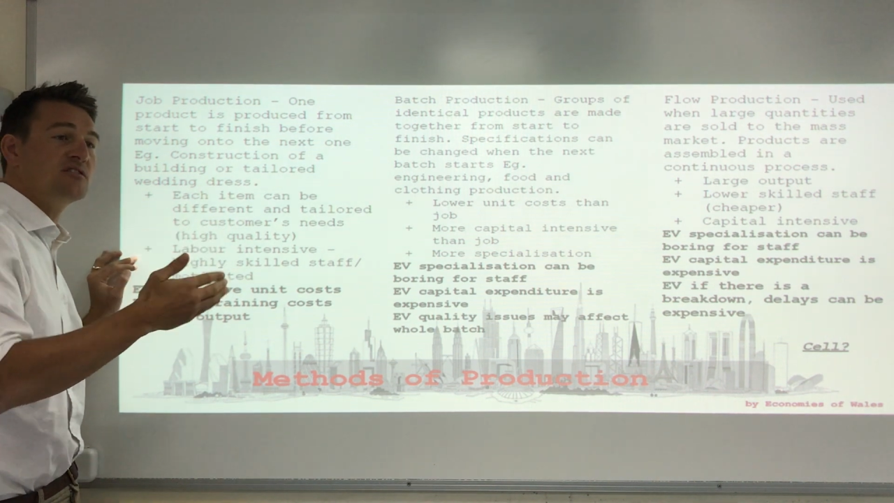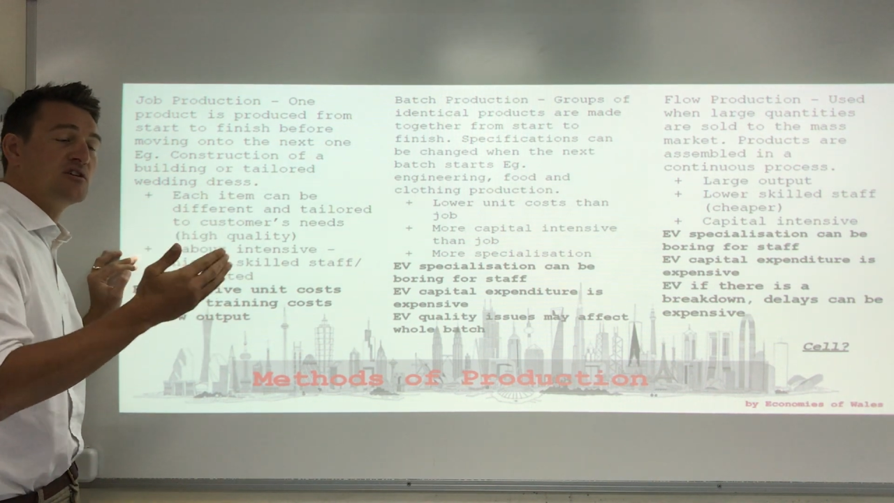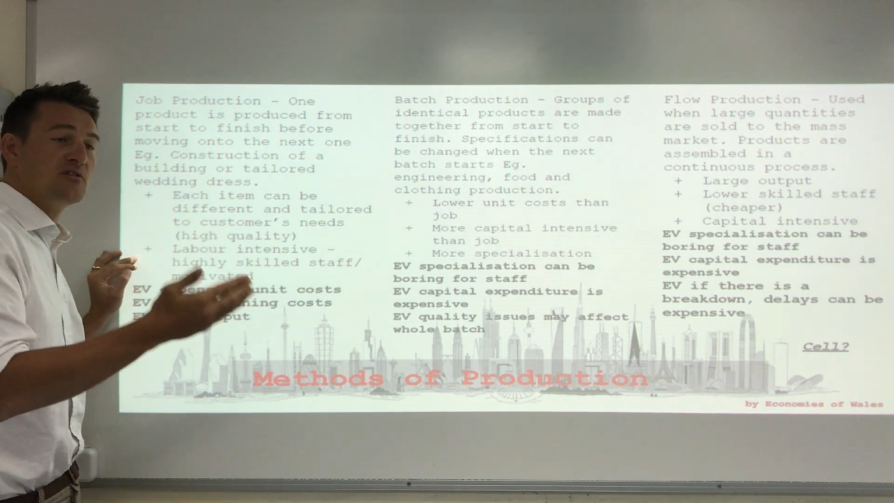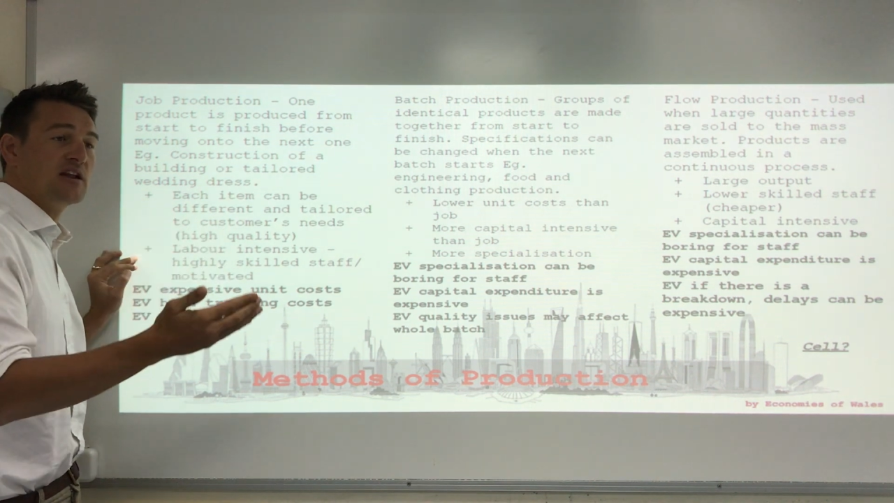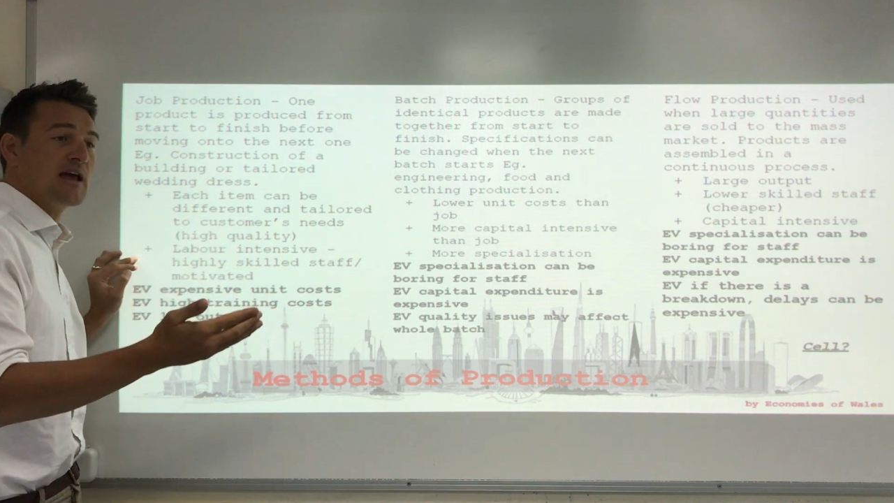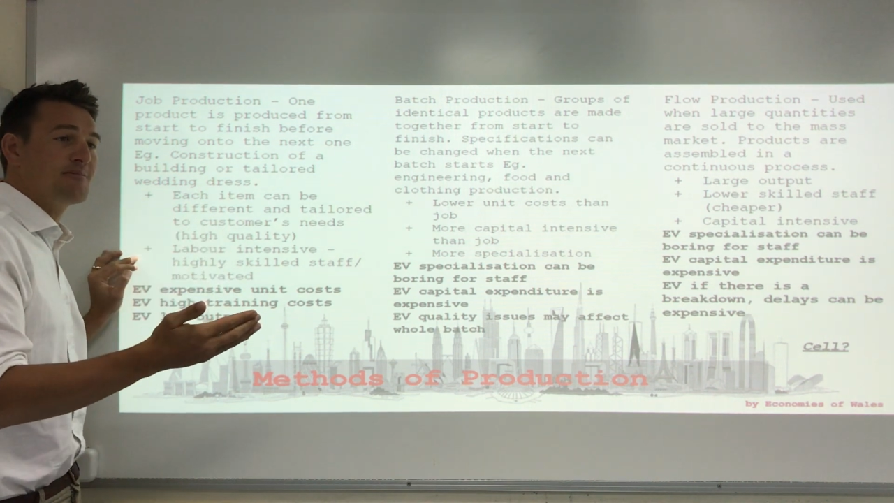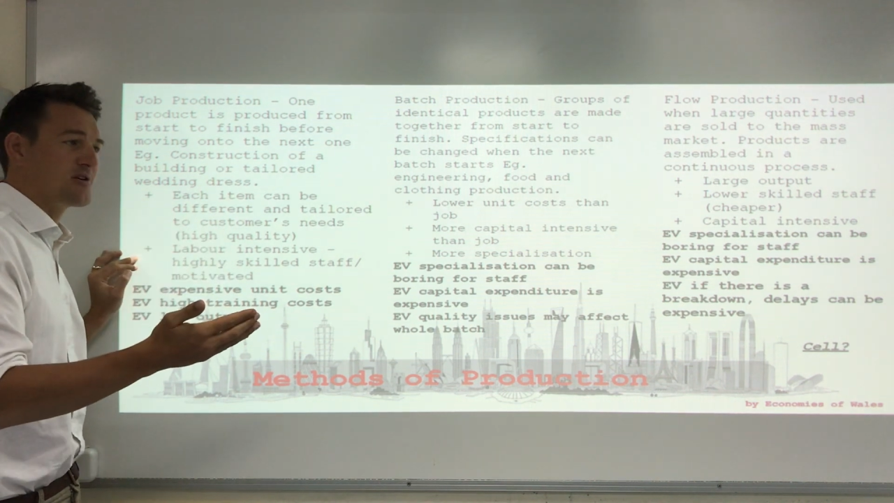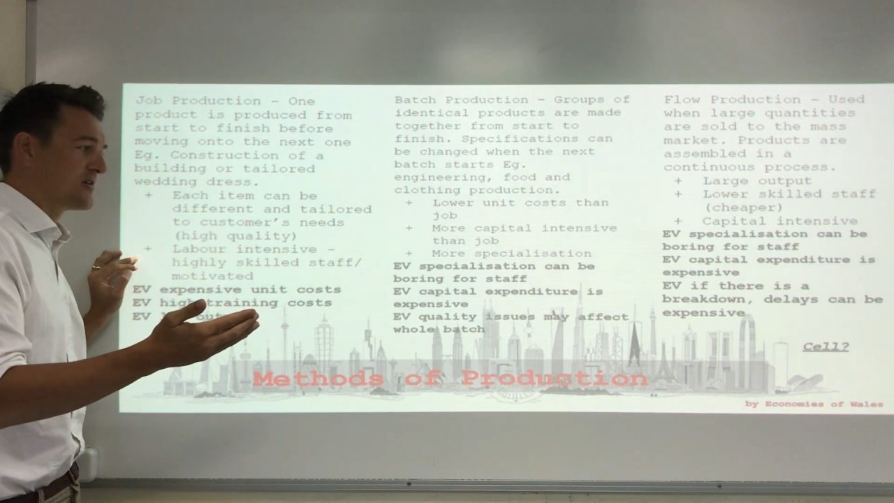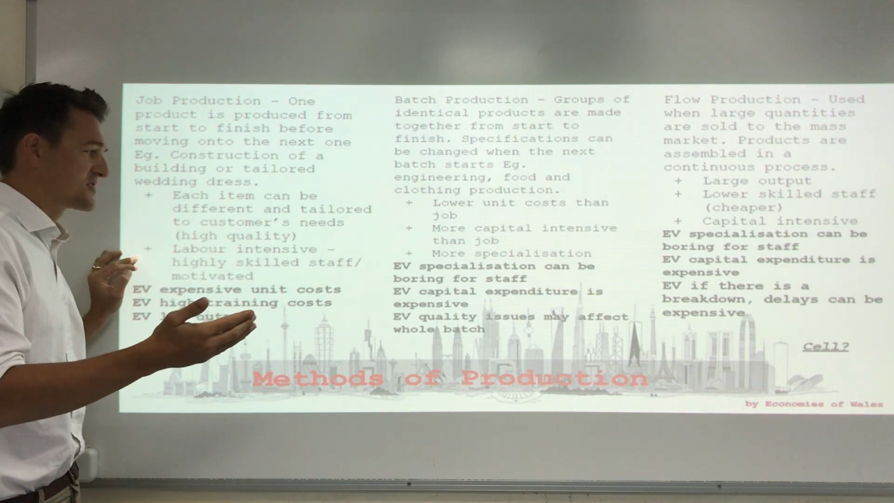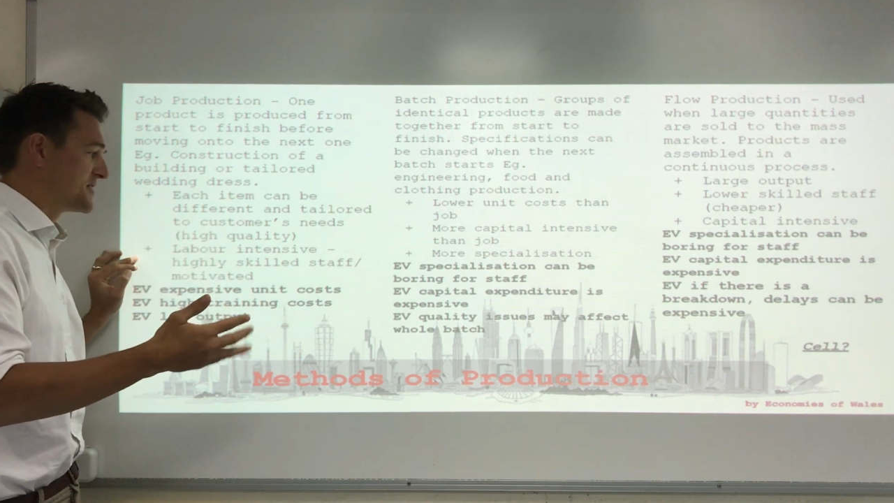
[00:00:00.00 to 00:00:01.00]
the unit labour
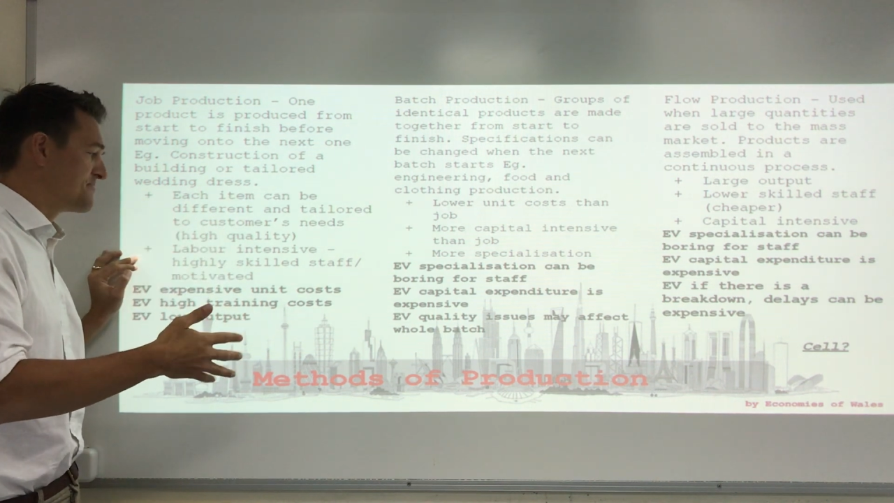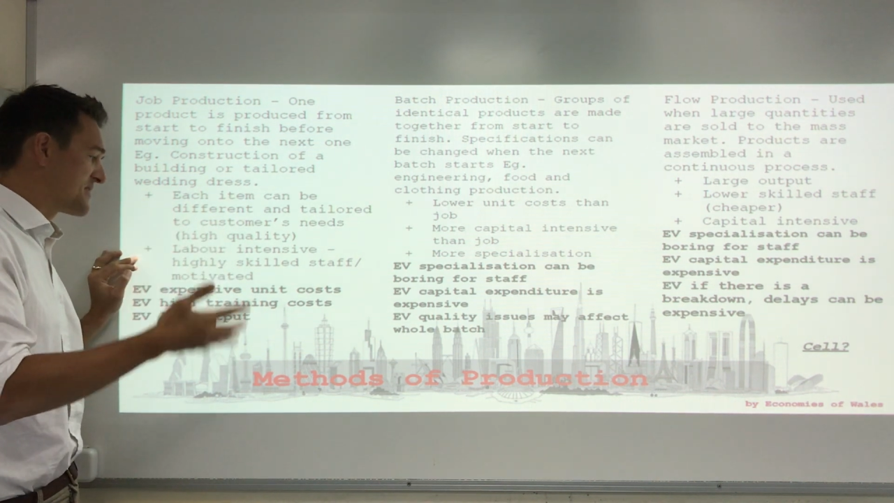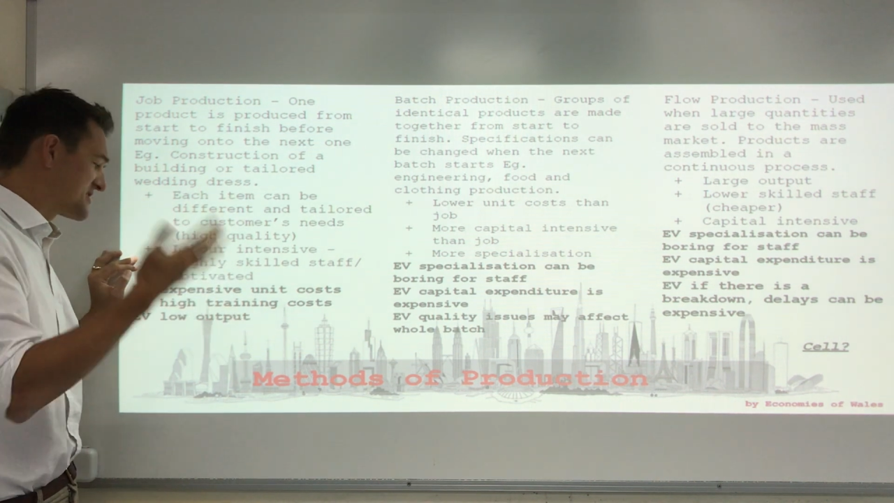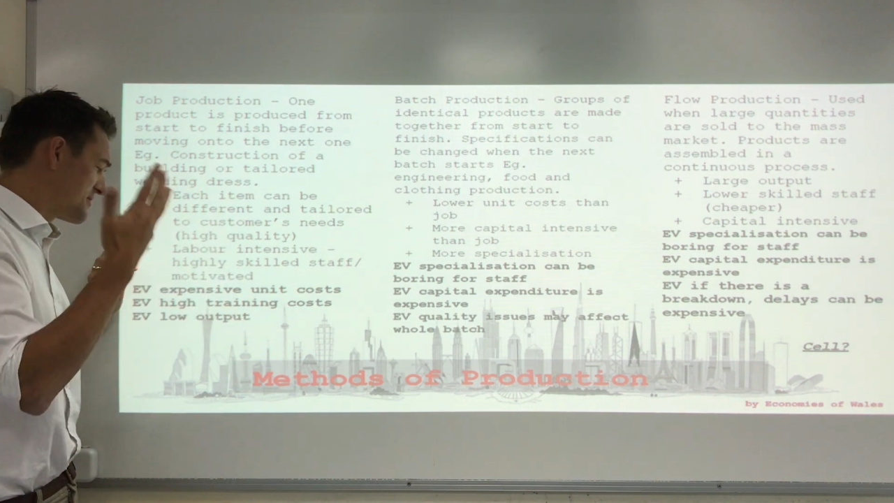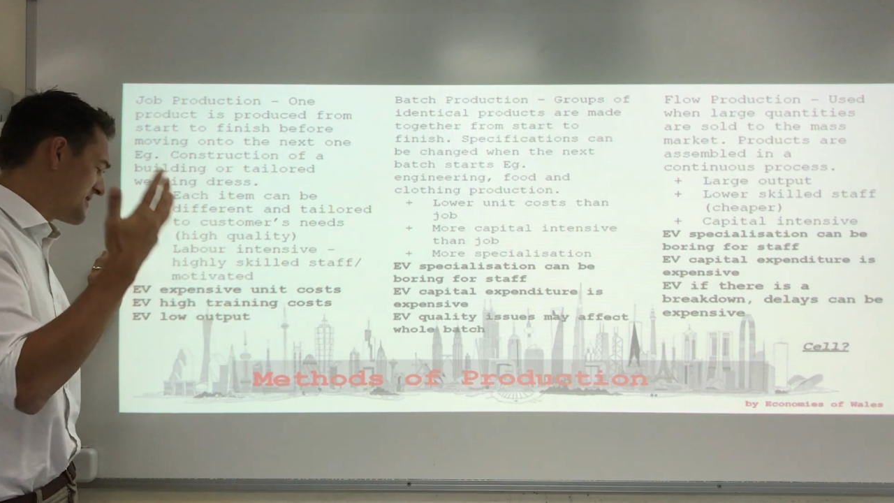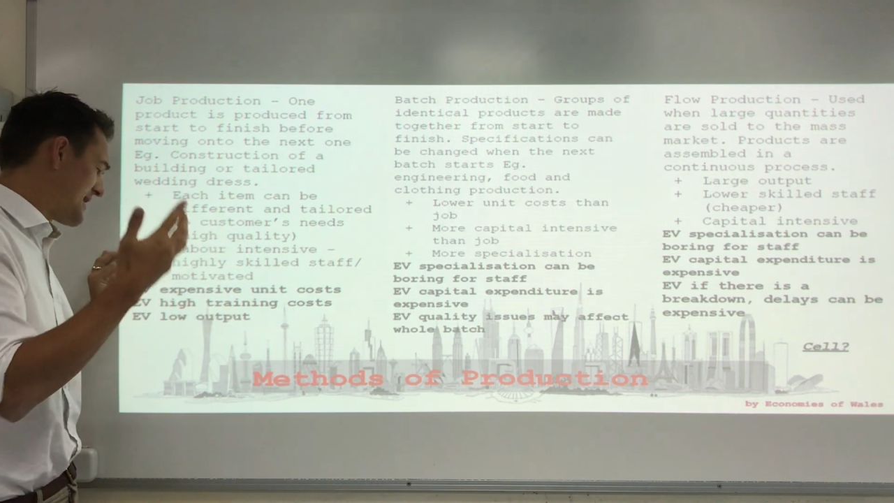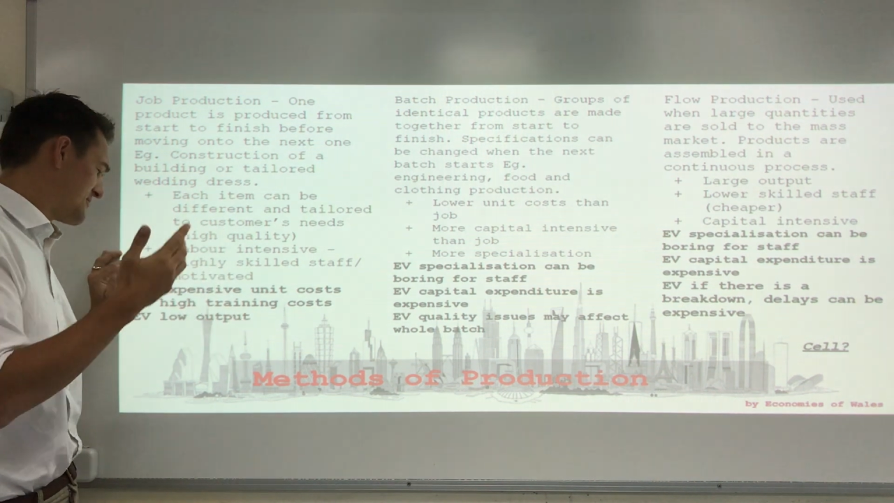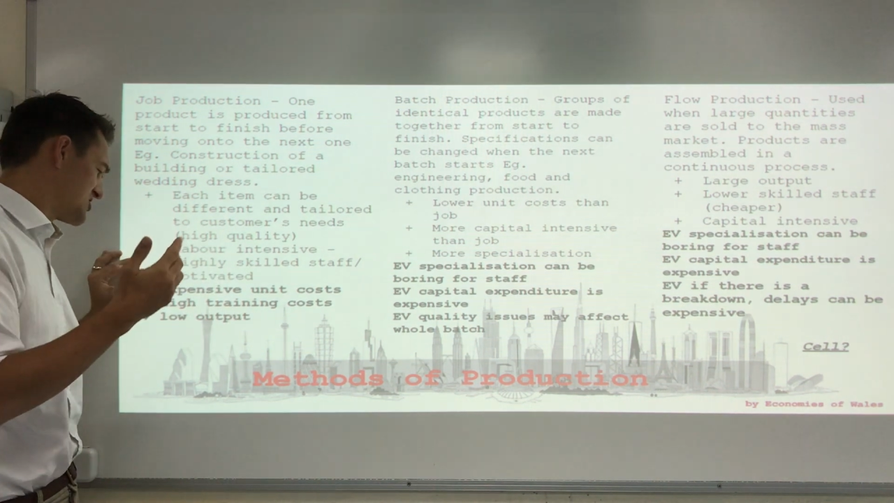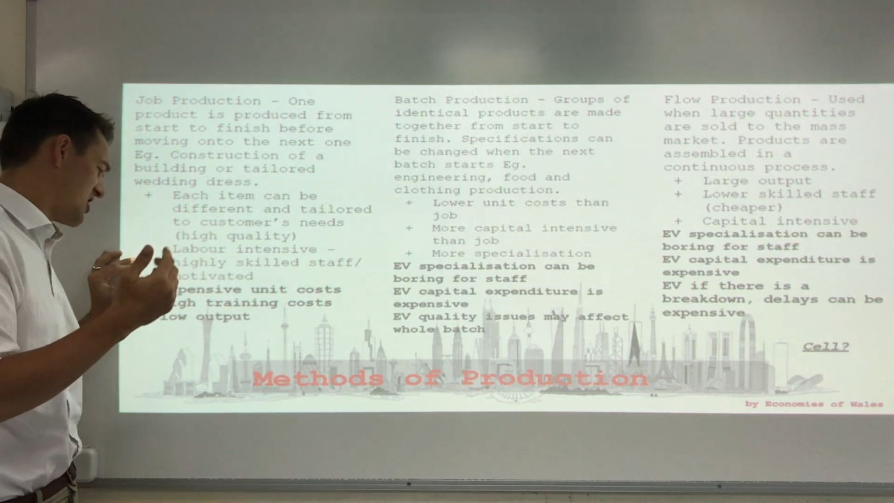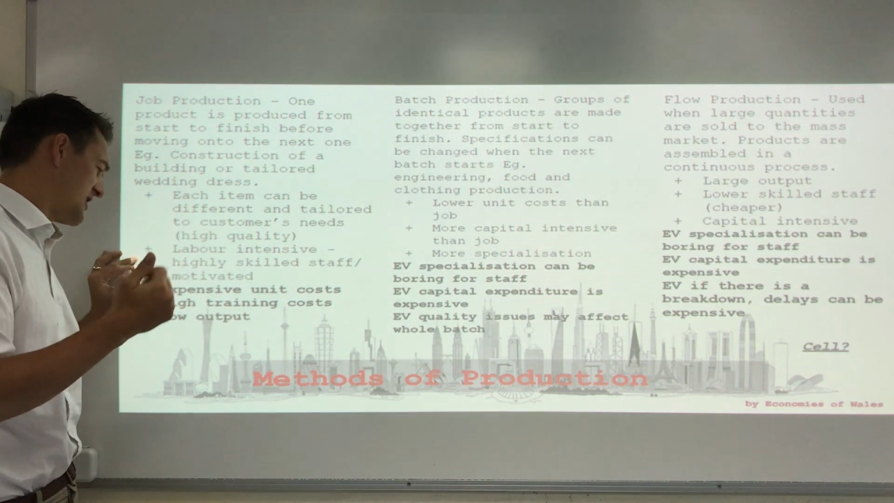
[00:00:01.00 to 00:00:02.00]
cost, is going to be that
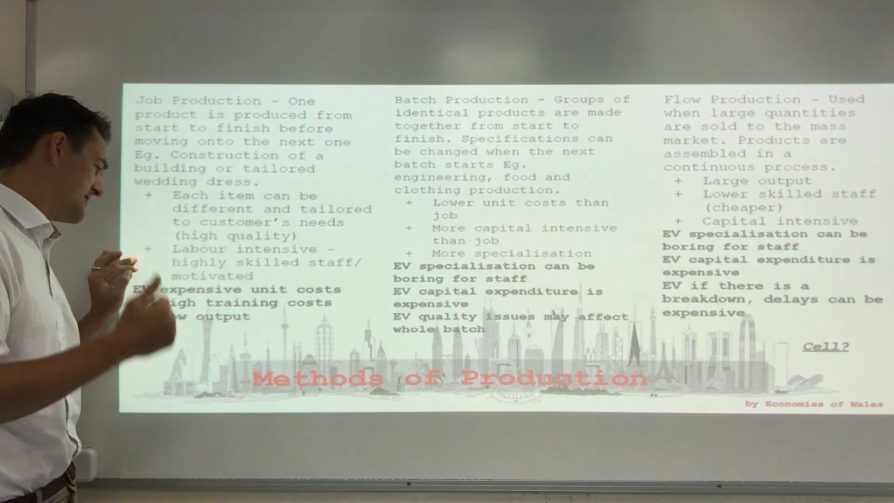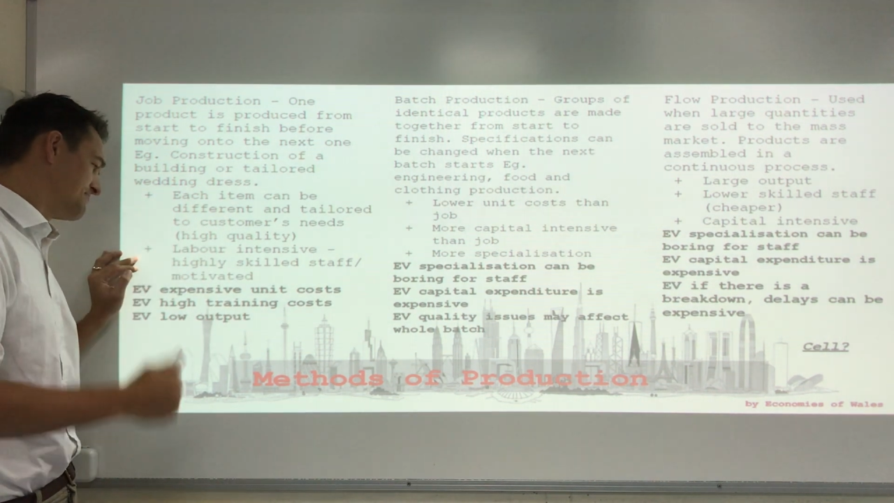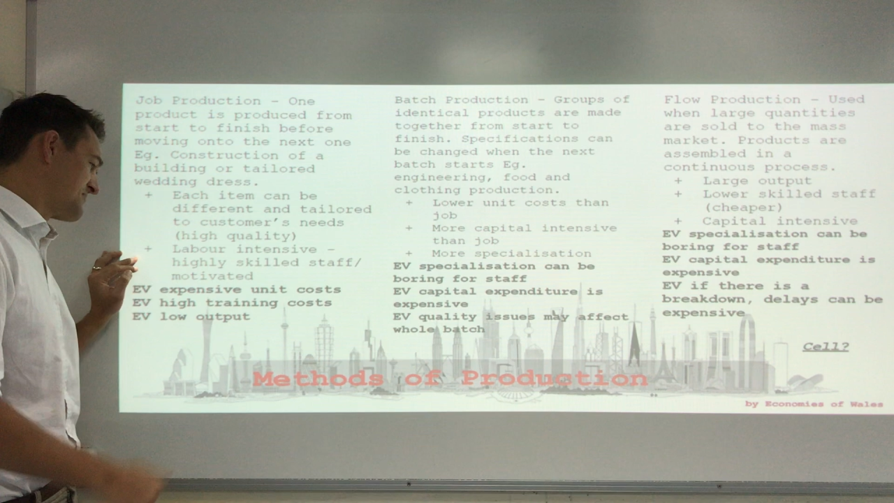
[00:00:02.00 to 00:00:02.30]
much higher.